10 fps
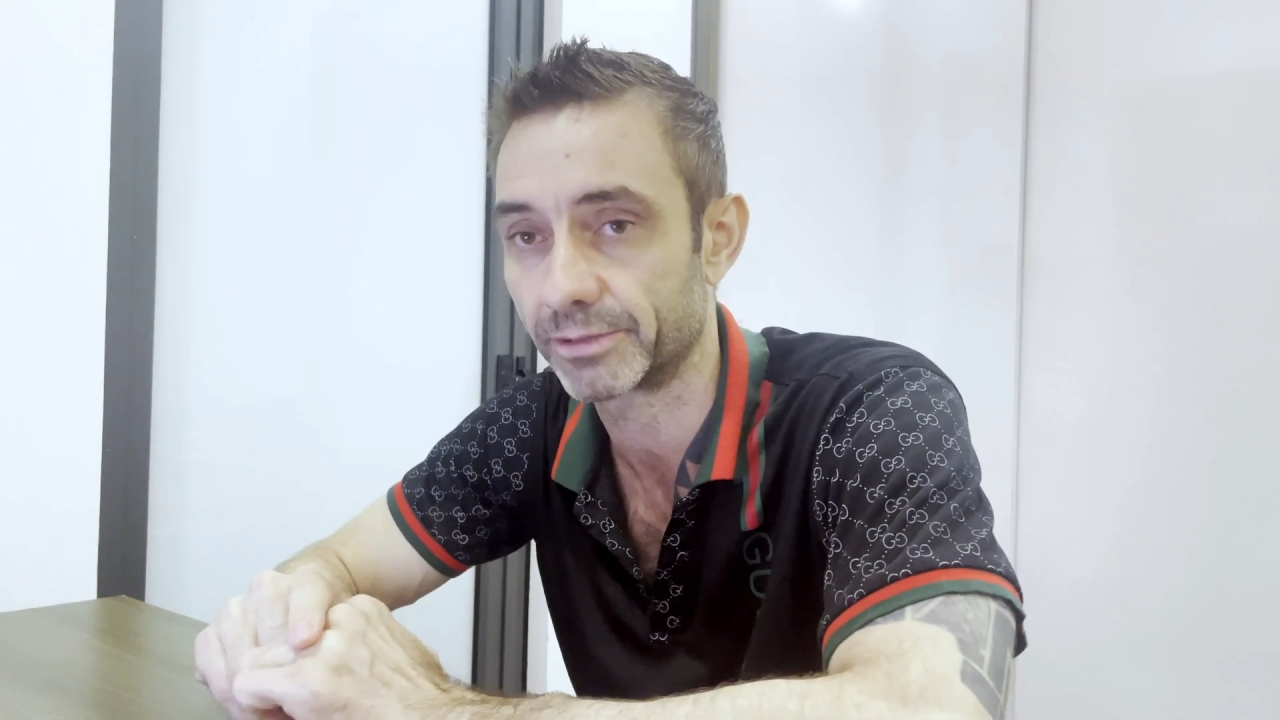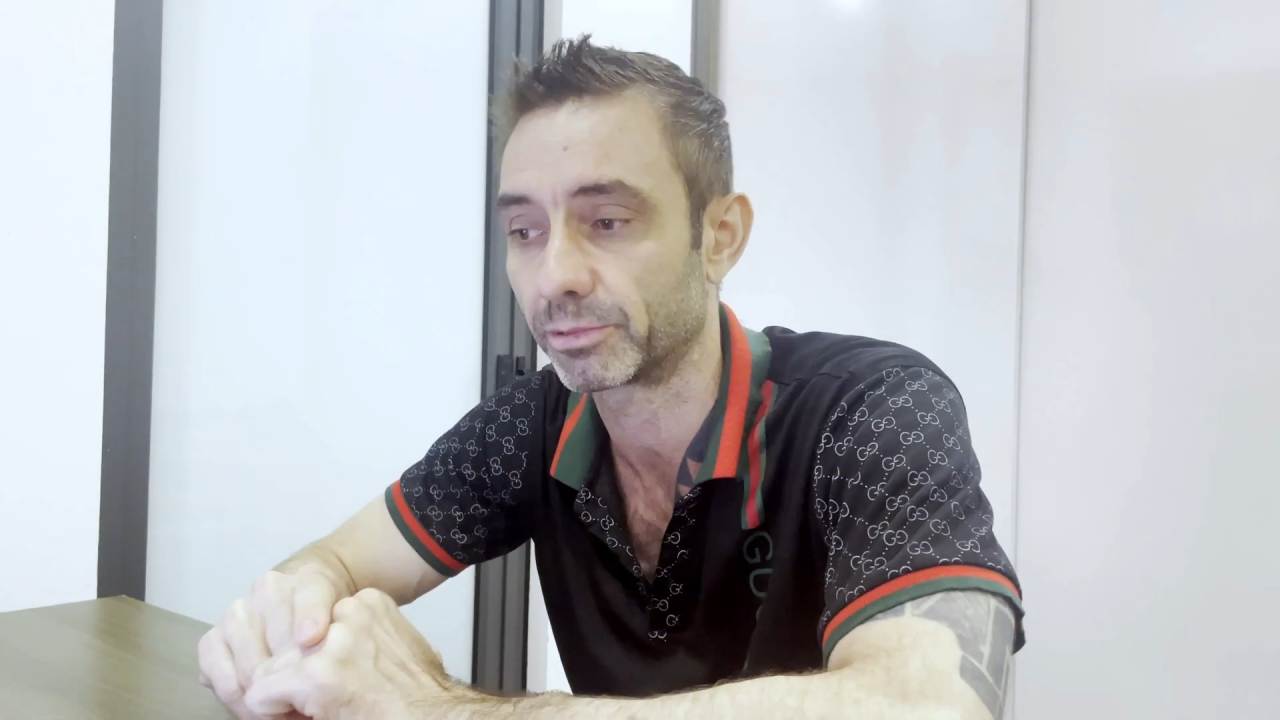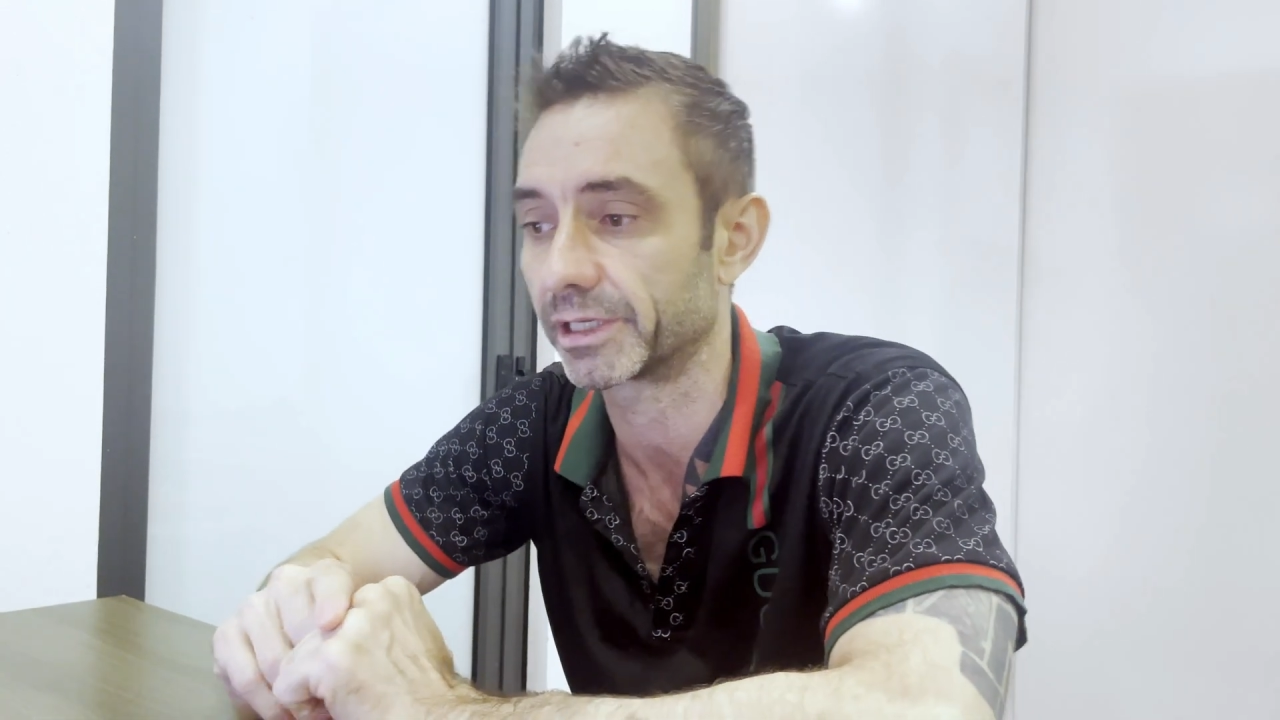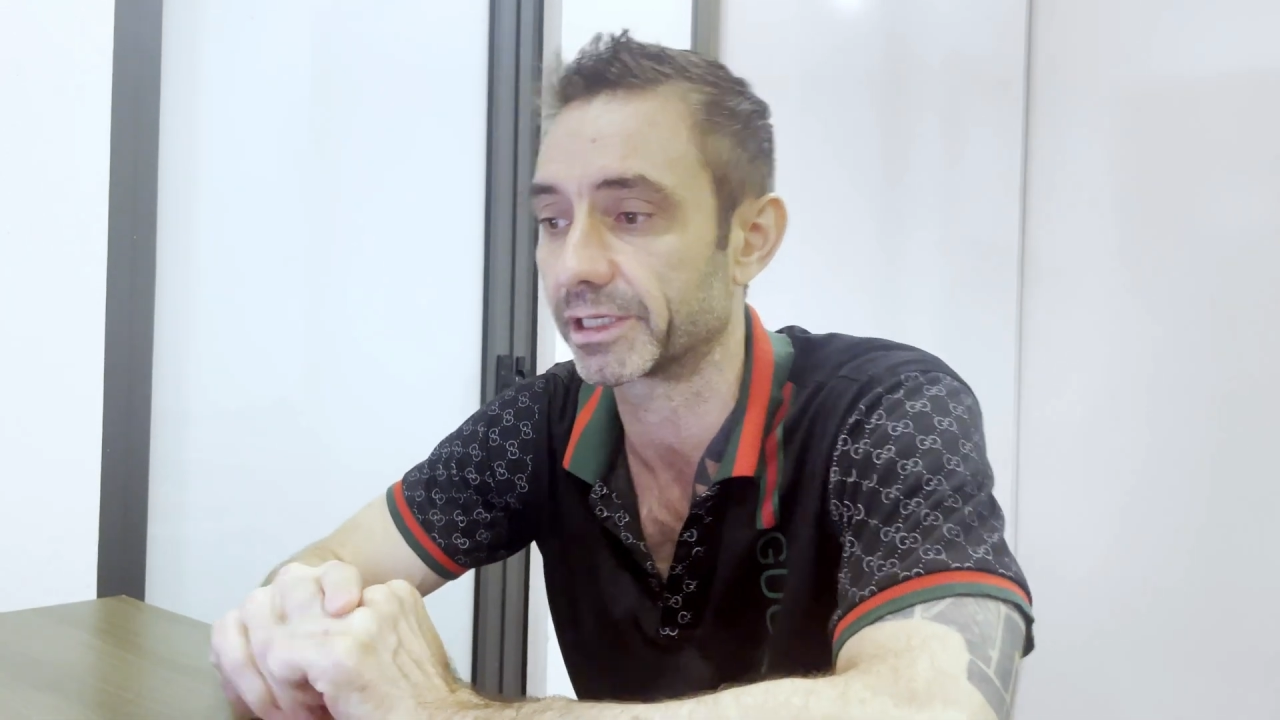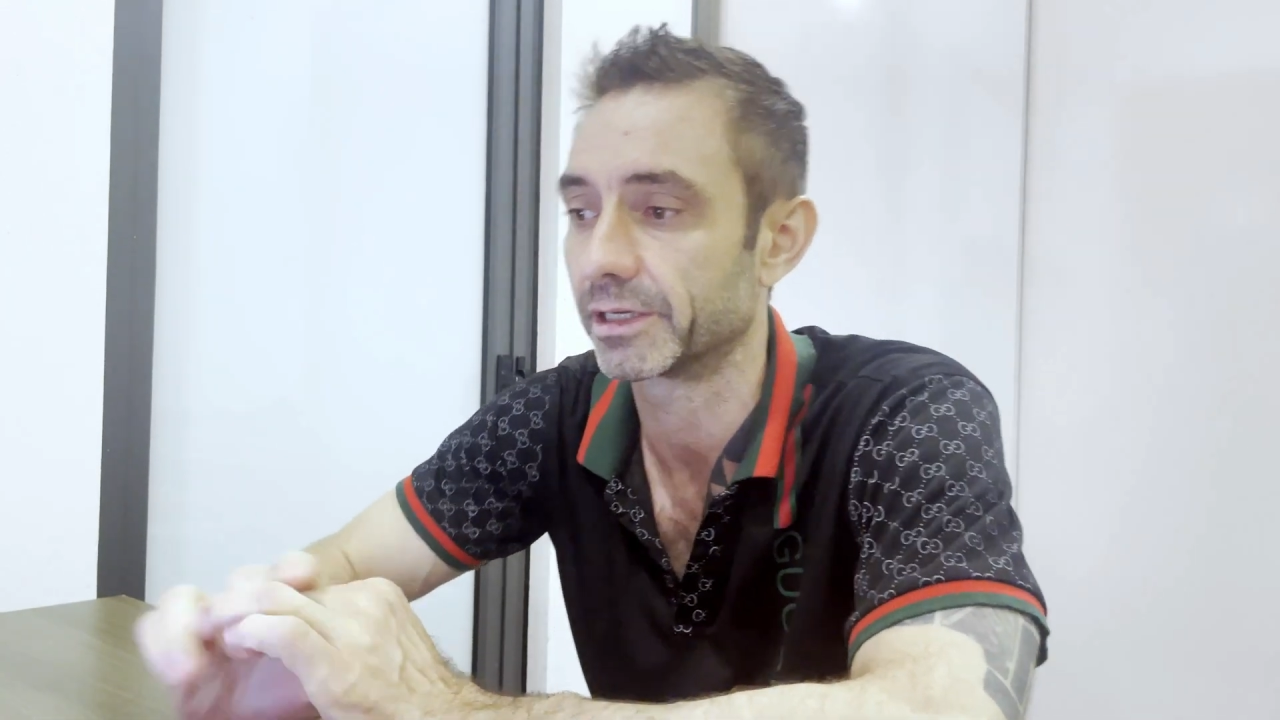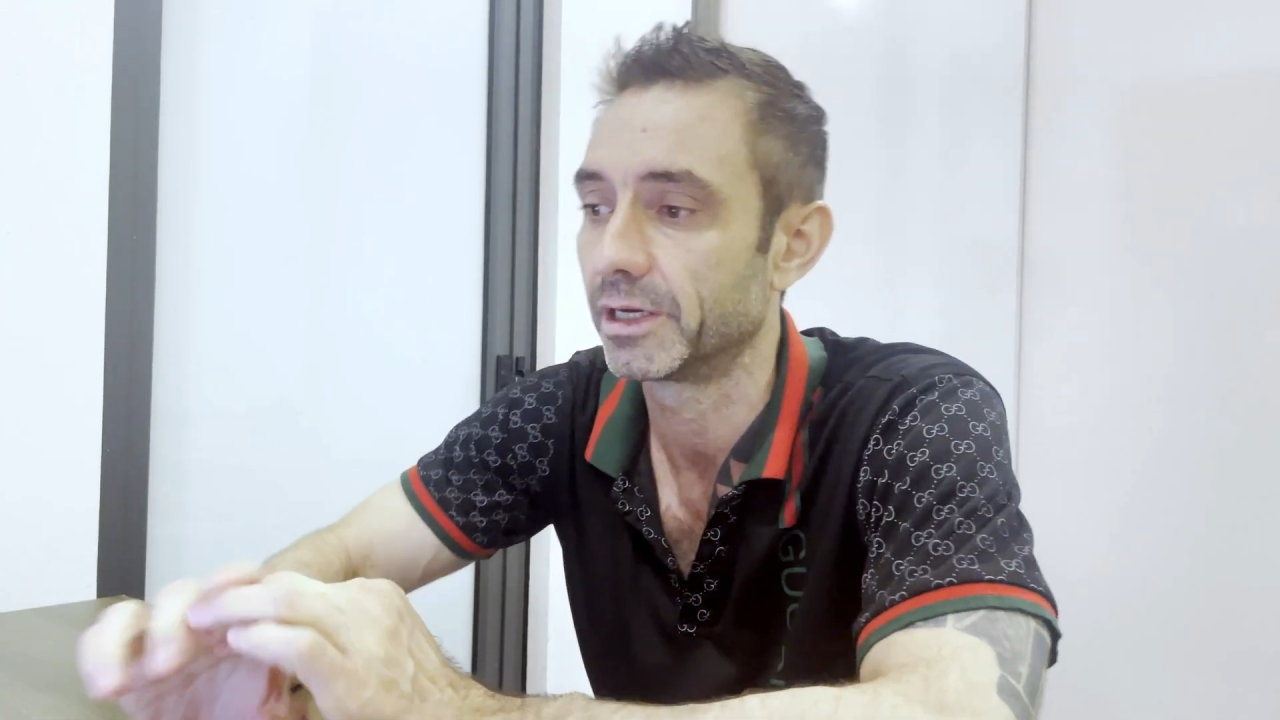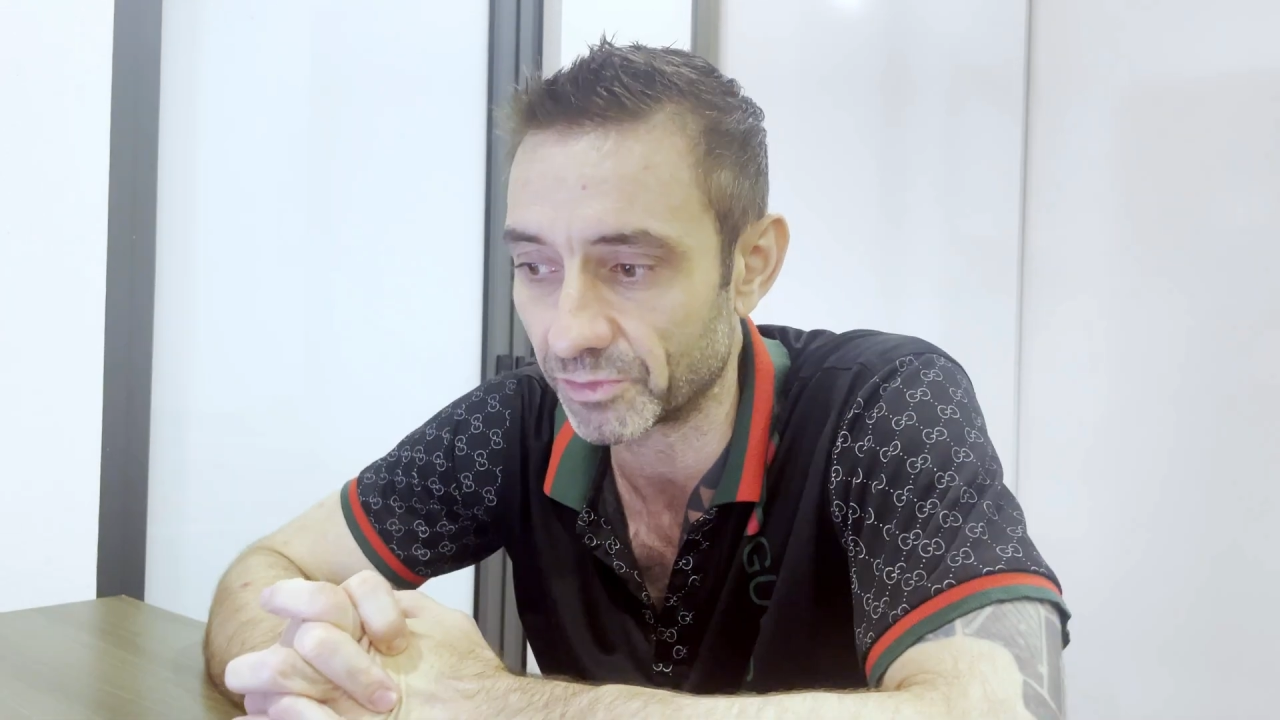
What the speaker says: blanket.